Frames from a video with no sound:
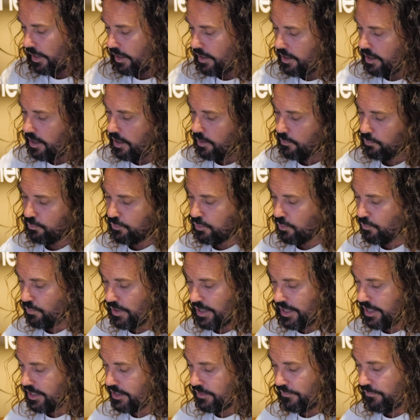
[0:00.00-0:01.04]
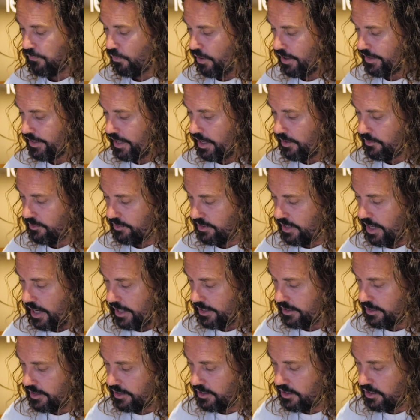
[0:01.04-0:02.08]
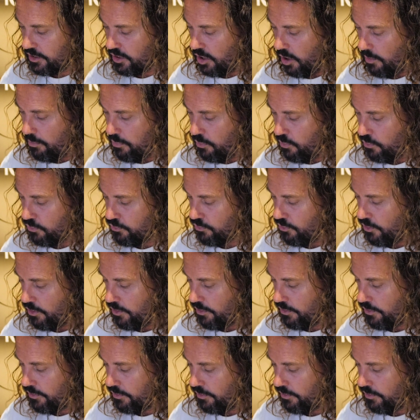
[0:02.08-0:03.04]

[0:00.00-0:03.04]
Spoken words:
do we define that? Yes, let's just go portrait.